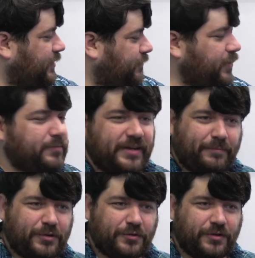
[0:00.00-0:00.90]
a film
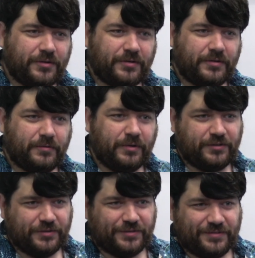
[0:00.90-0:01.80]
temperature,
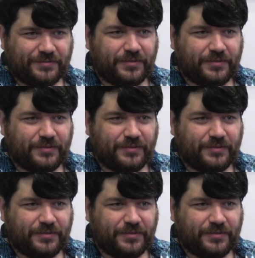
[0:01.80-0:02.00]
which is